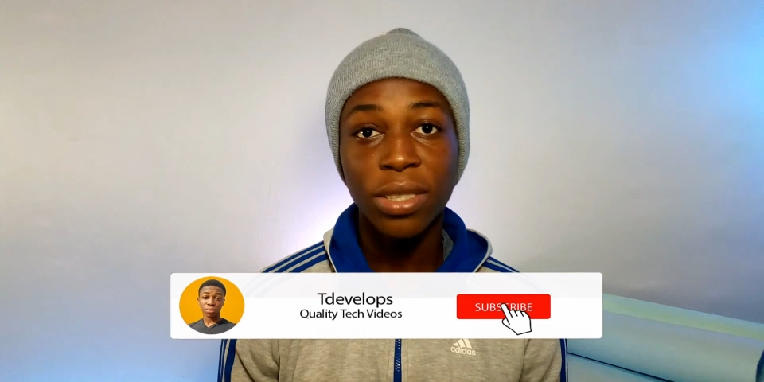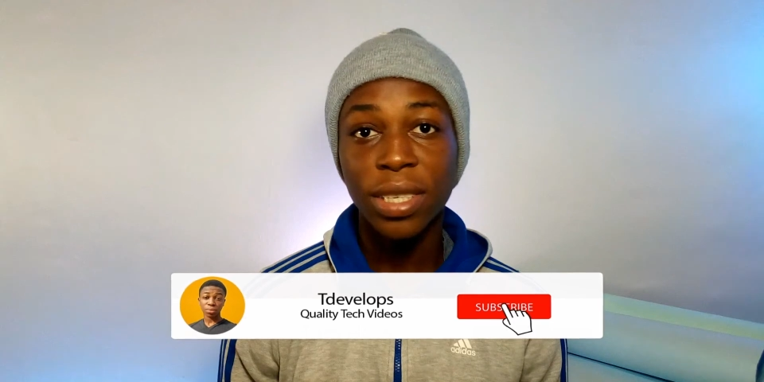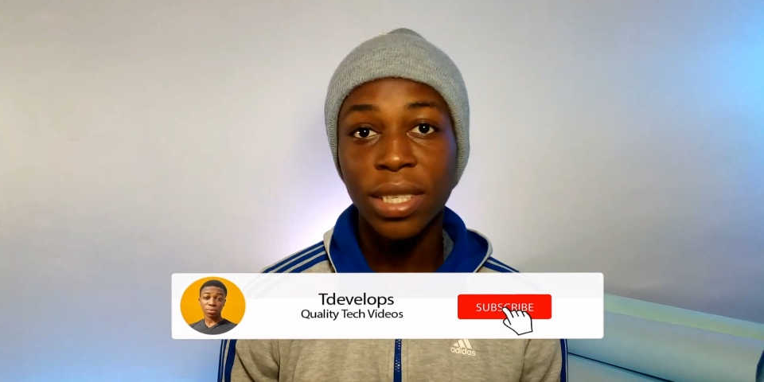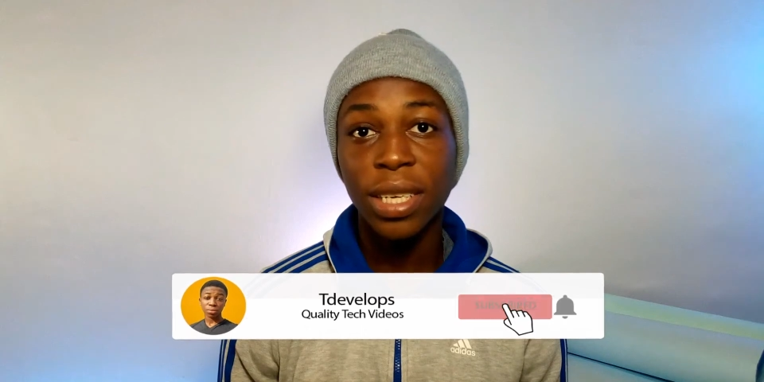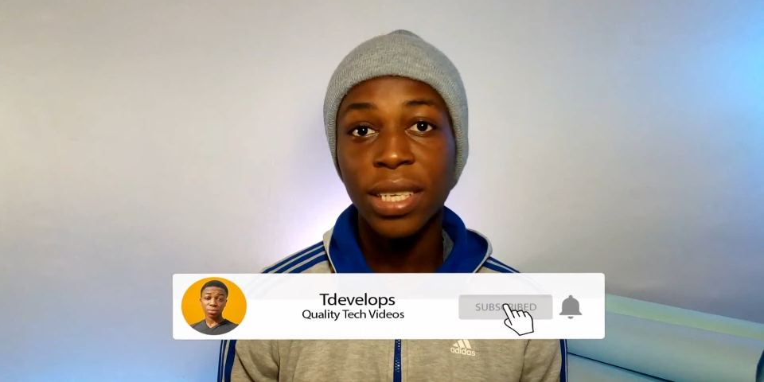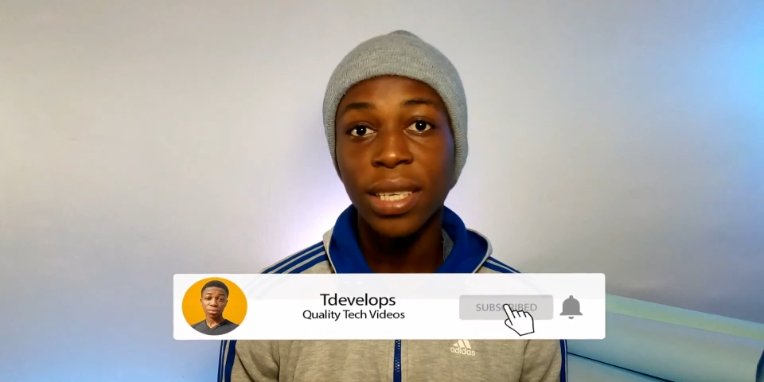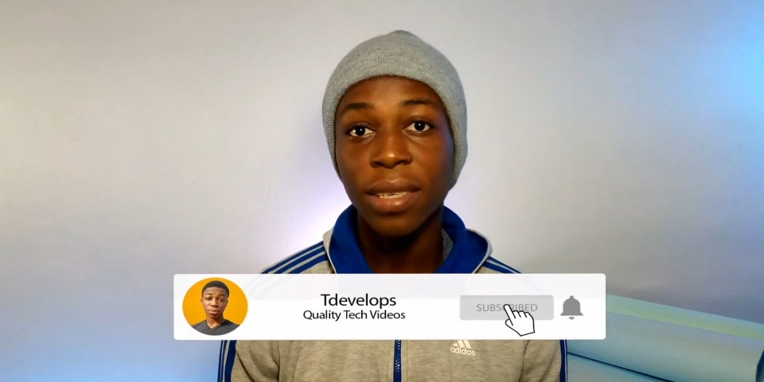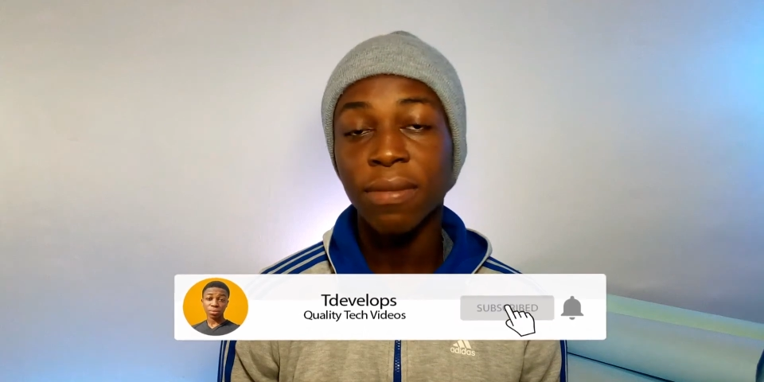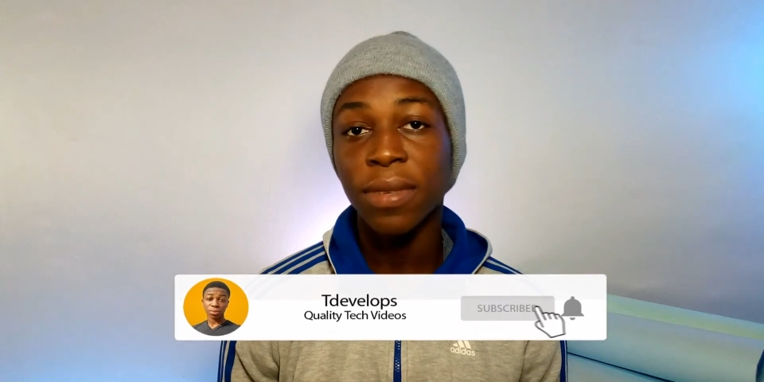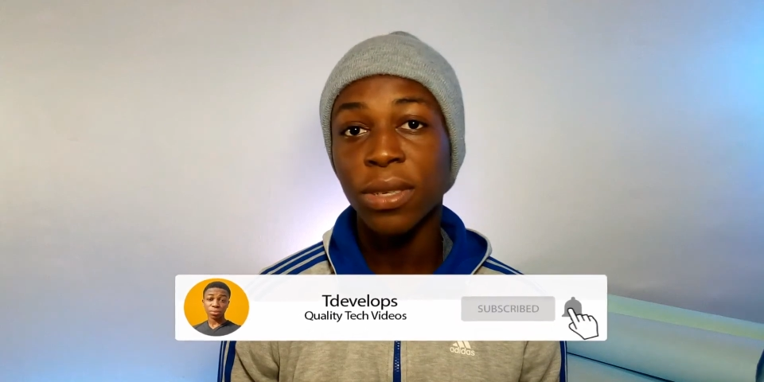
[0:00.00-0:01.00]
interested
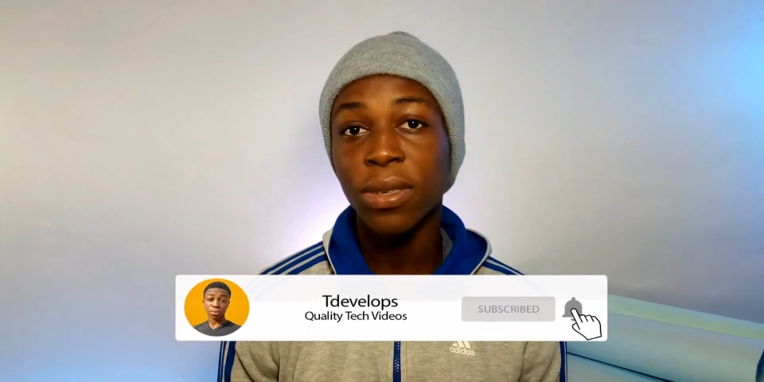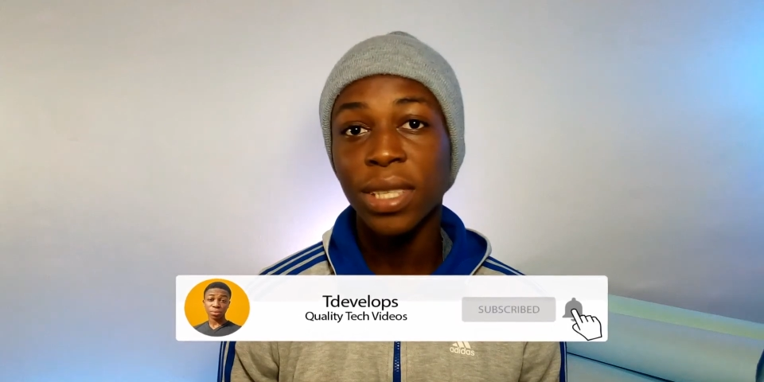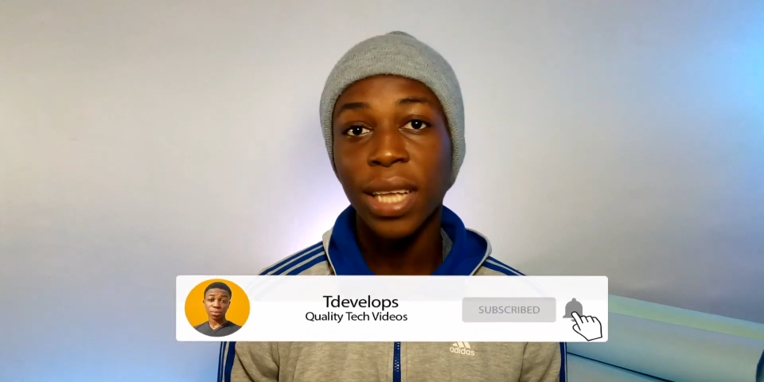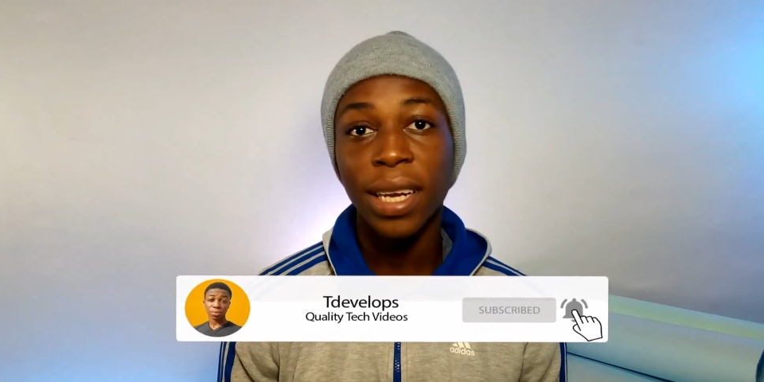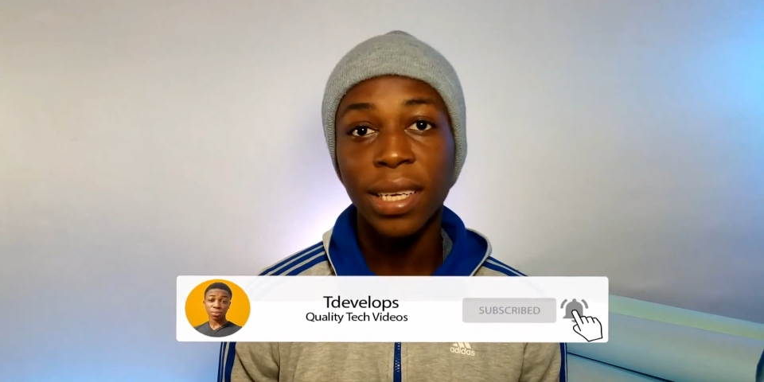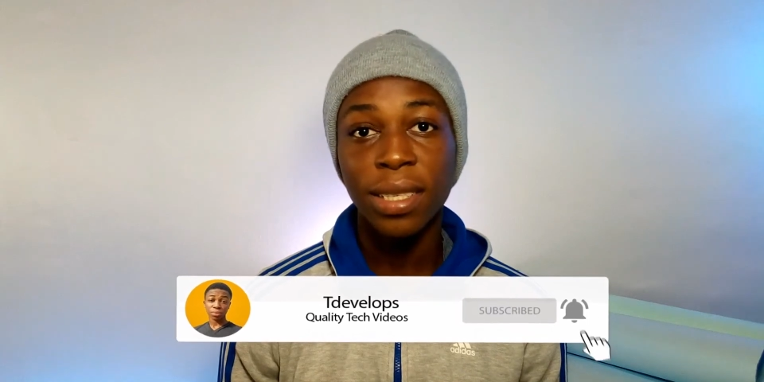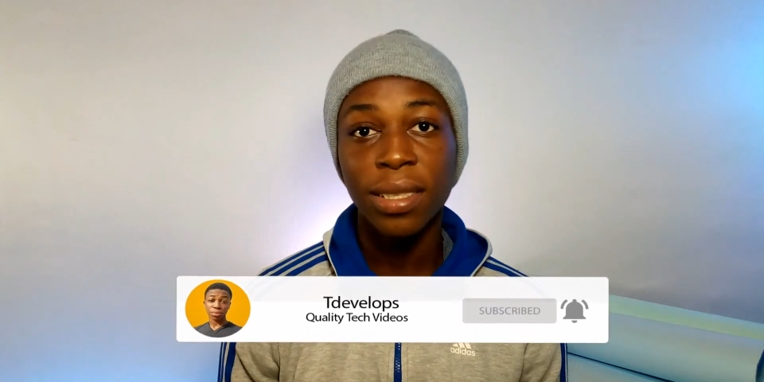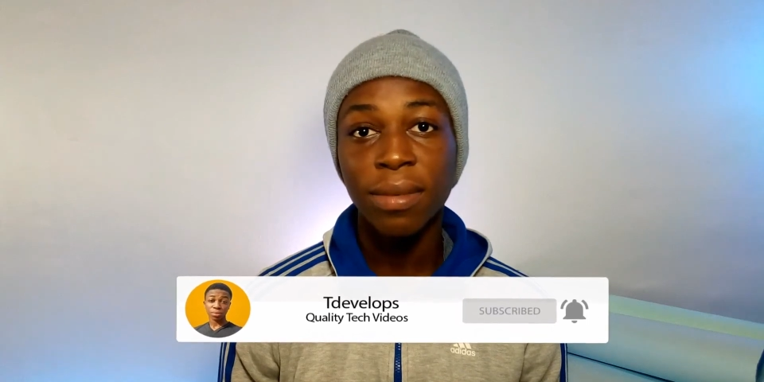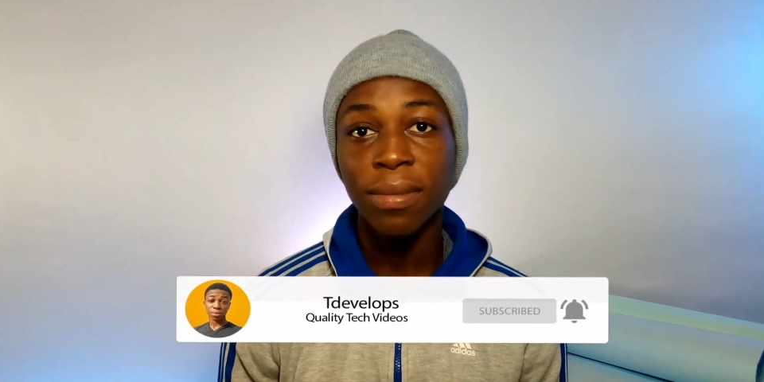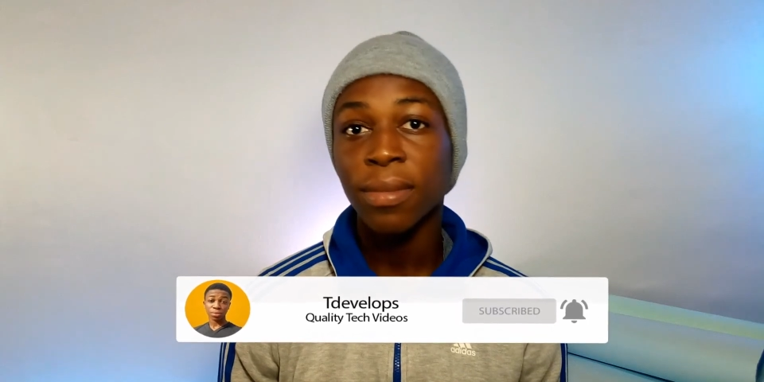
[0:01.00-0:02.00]
in videos like
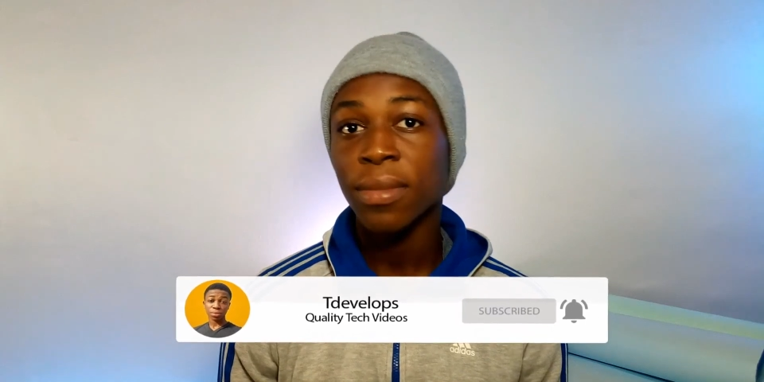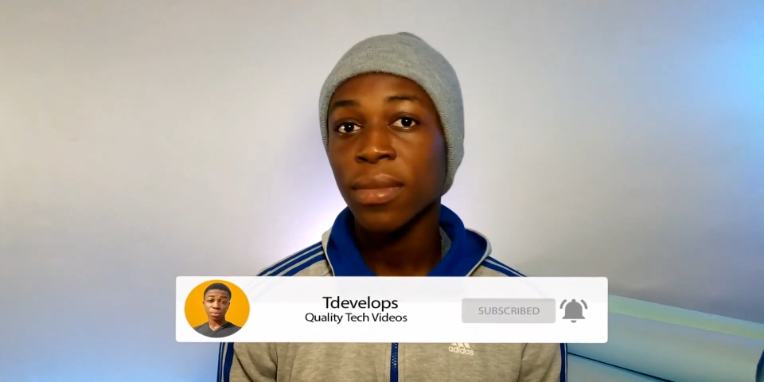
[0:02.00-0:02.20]
this.